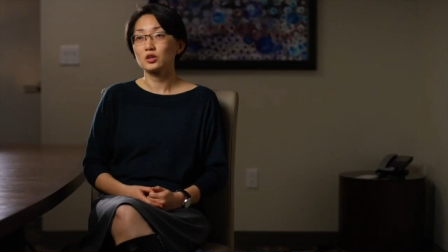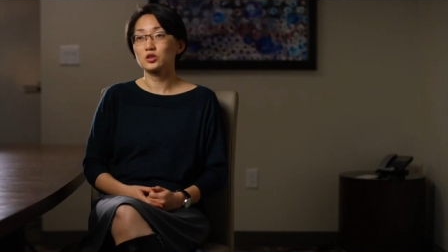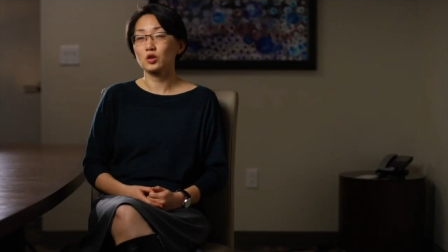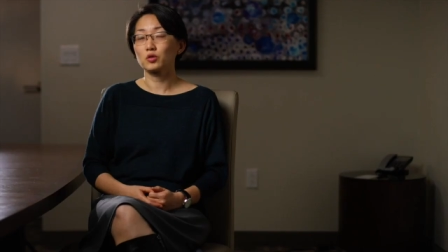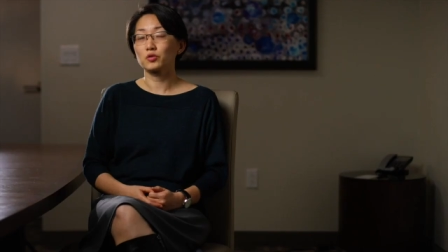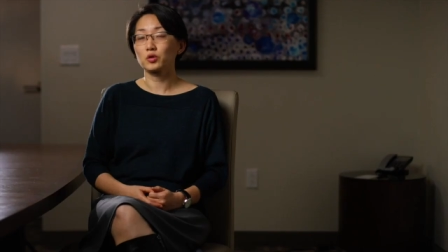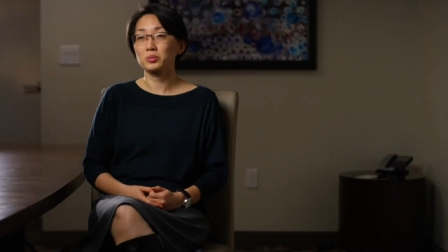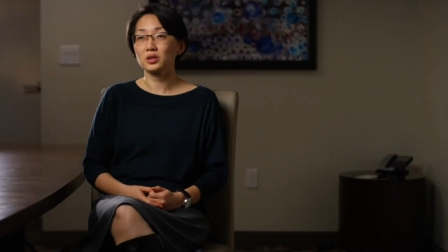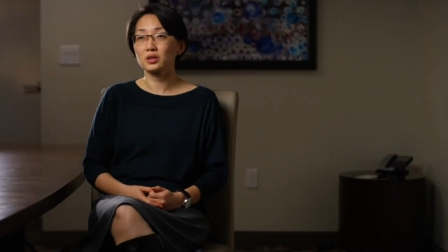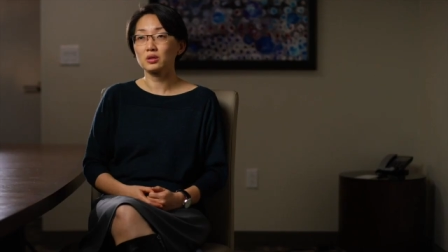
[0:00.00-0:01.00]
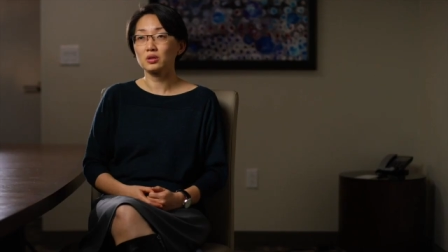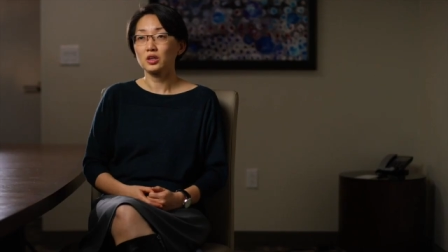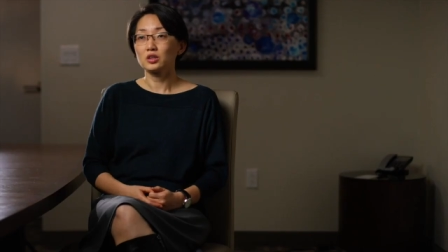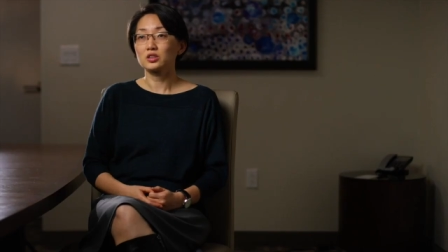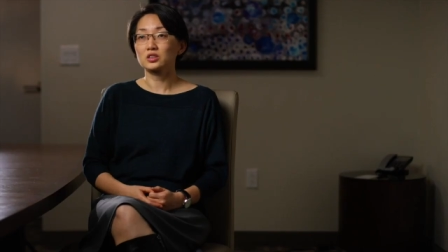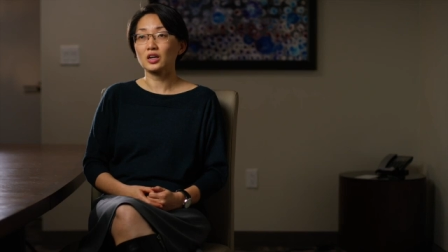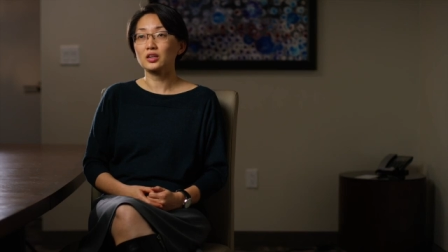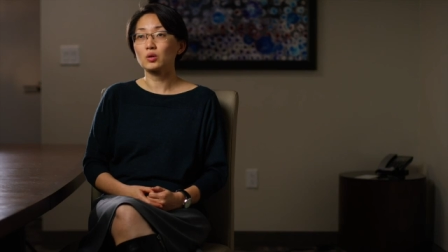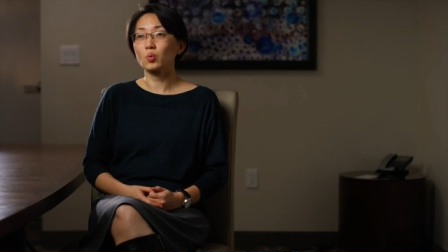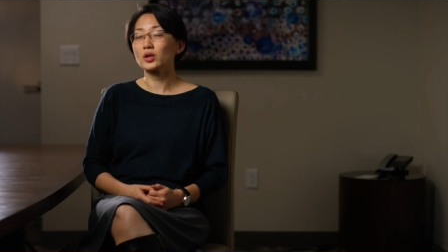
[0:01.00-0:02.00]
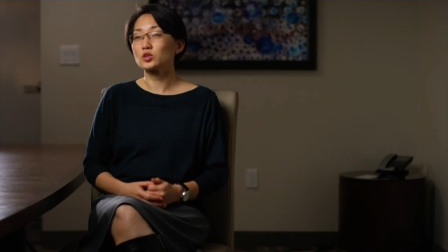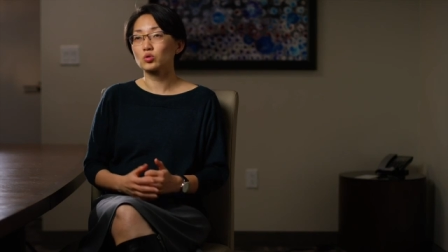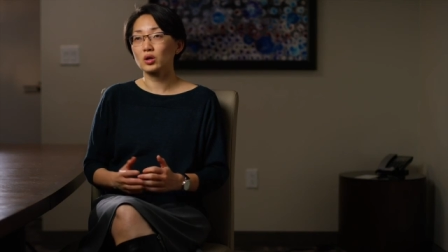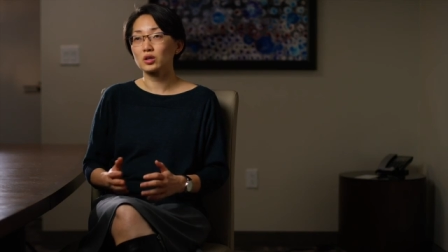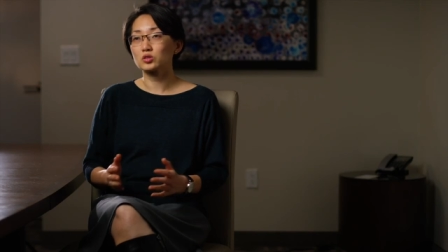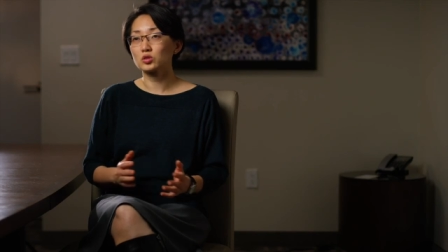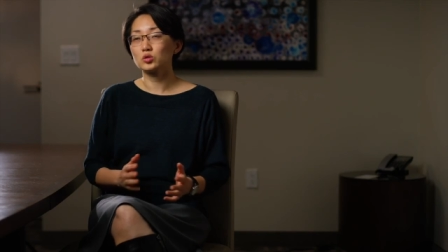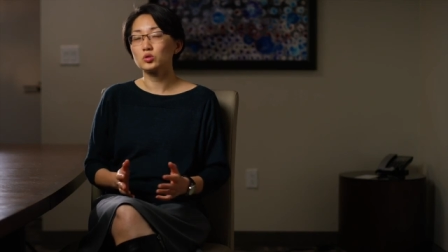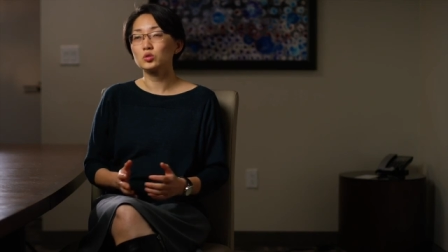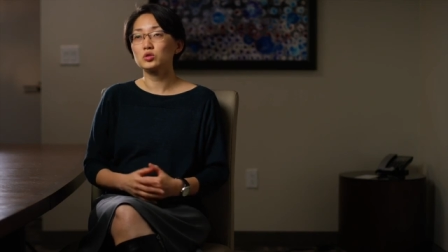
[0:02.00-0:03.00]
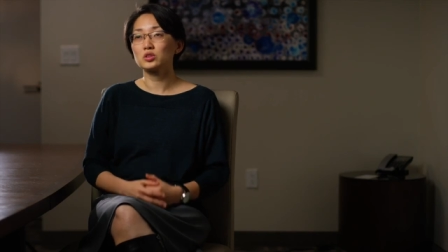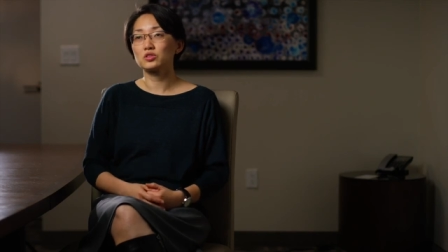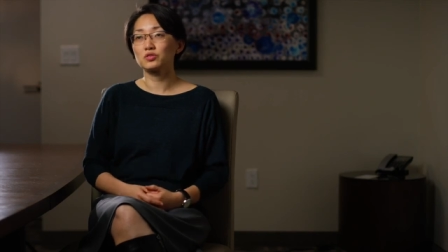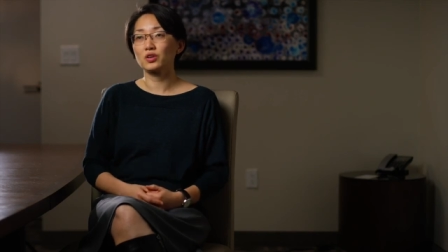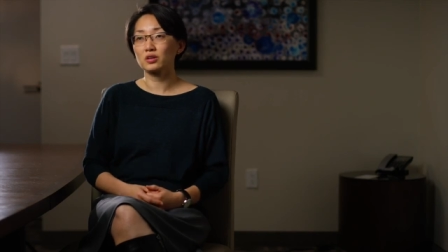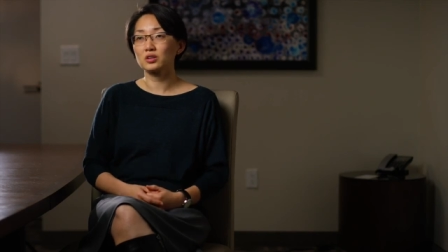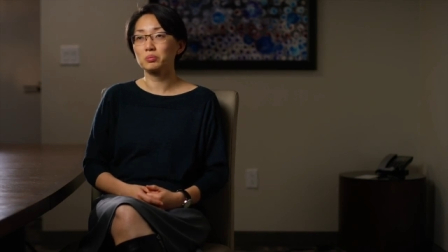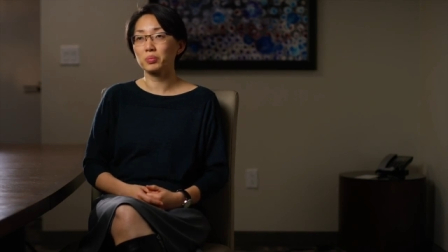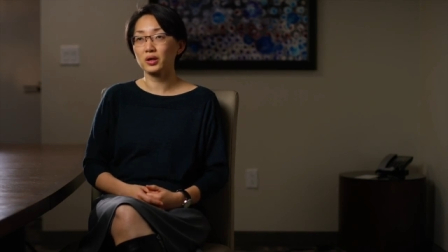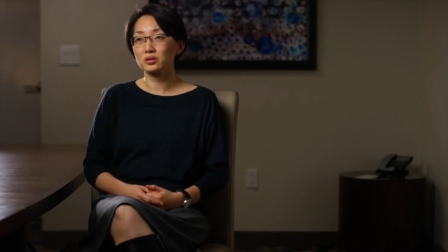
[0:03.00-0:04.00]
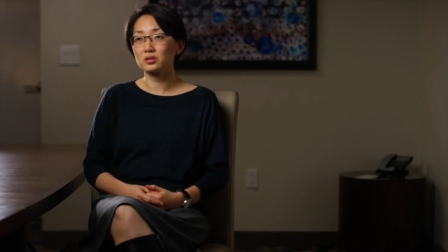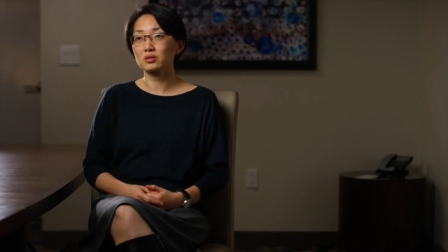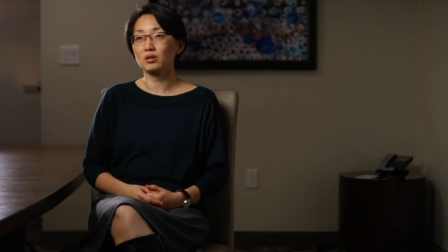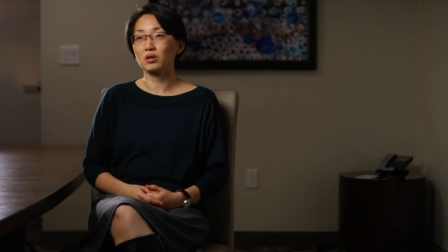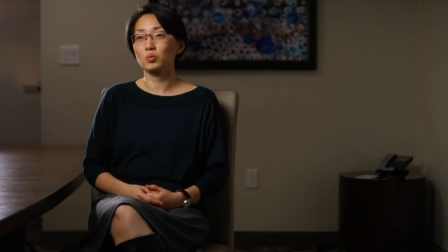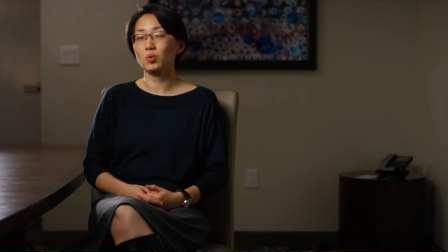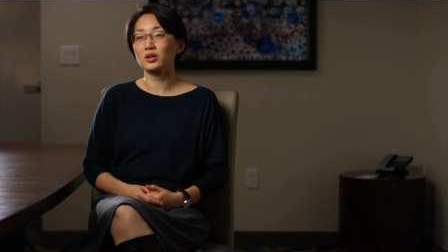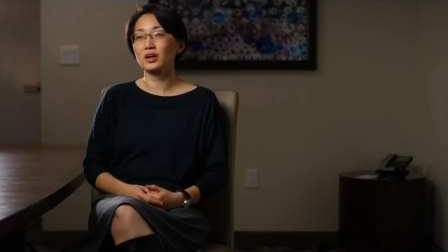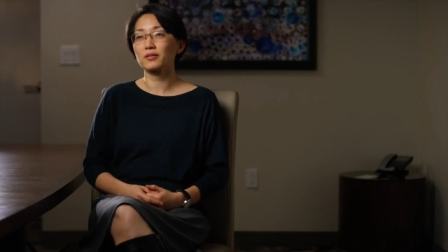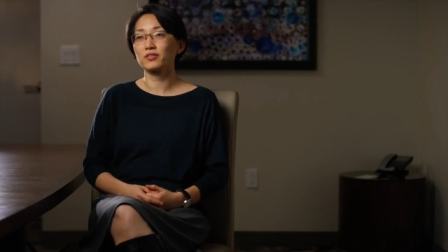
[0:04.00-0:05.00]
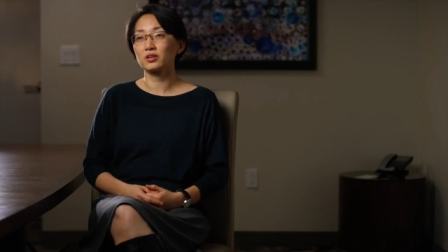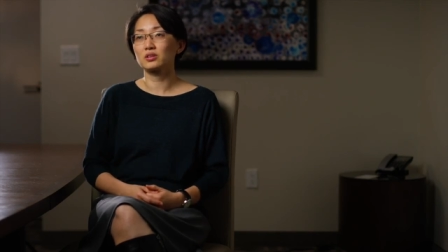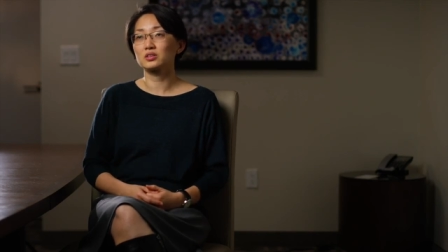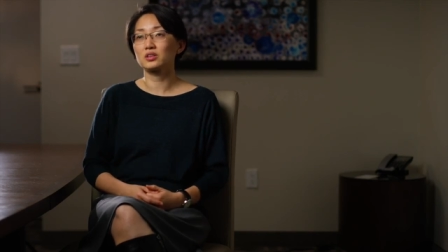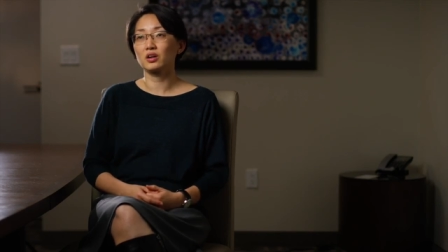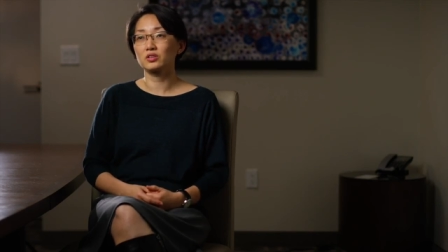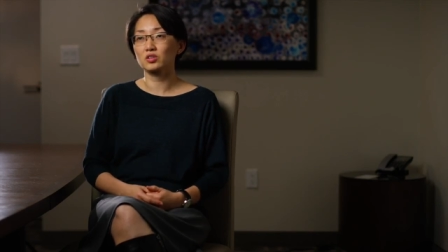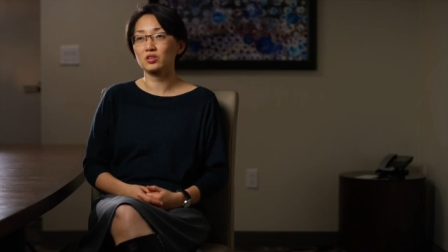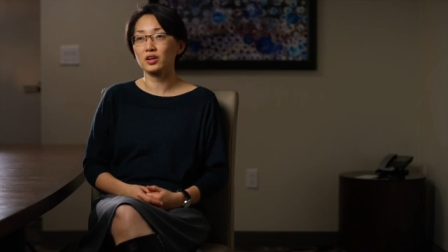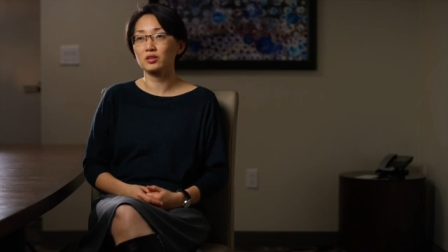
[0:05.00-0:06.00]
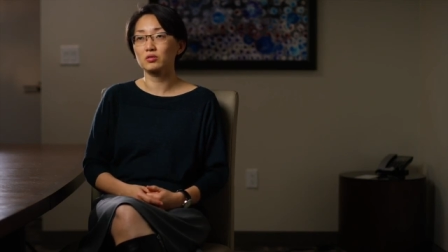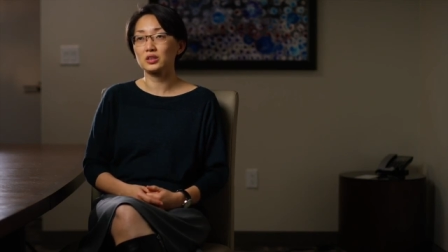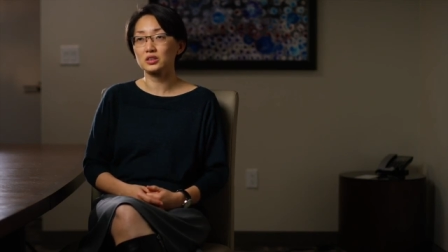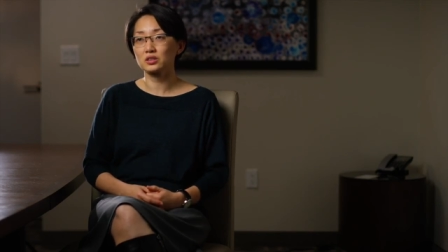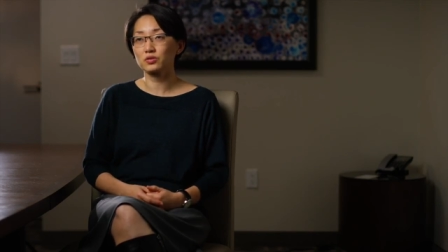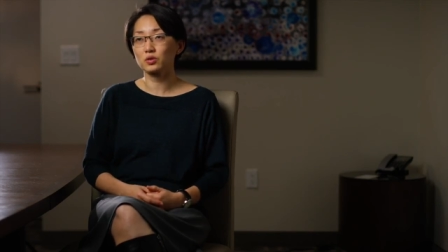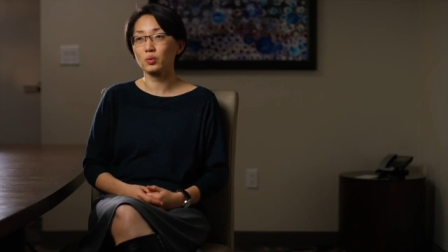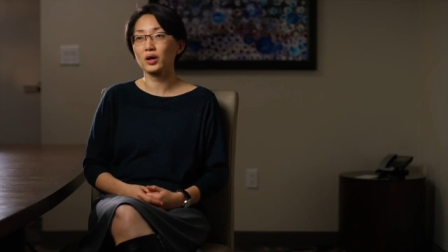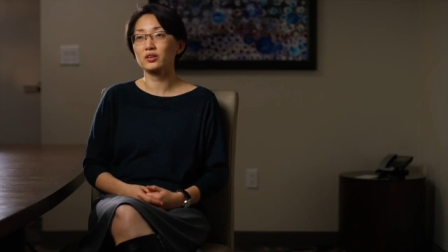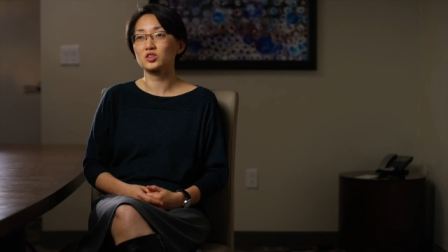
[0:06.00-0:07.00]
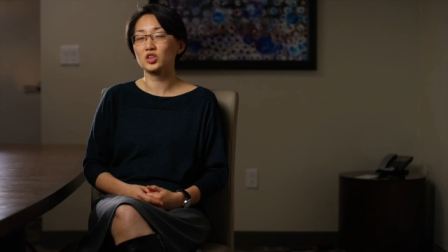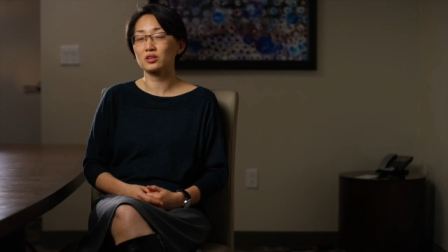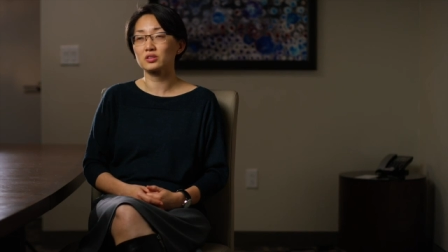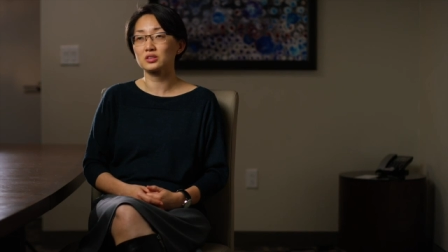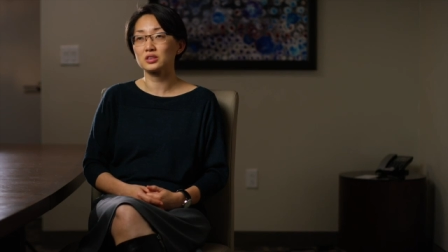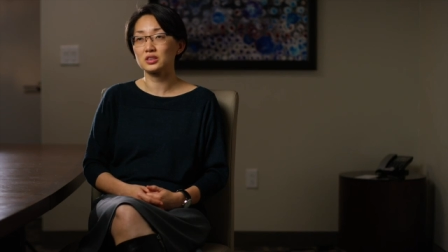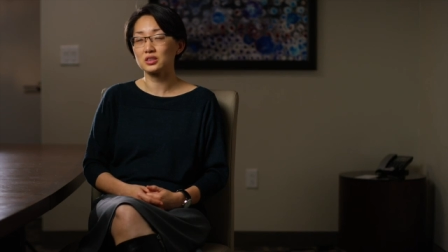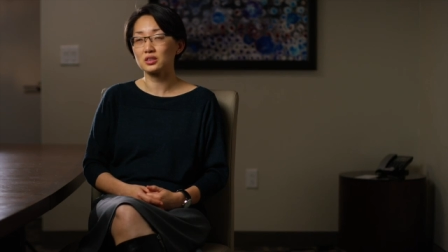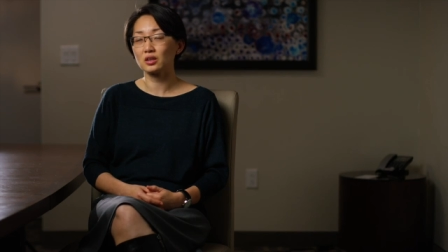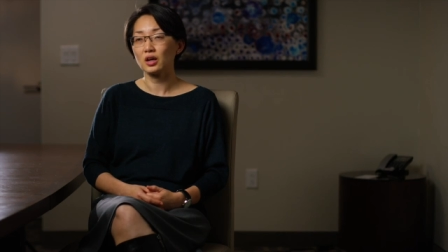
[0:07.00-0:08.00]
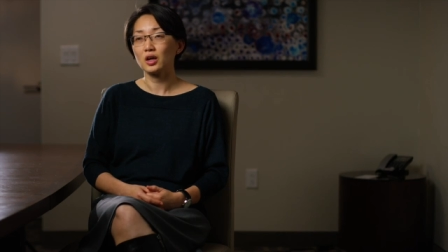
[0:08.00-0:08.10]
So for me, deciding what drug to use is very dependent on what I feel is the underlying reason for why the child is seizing,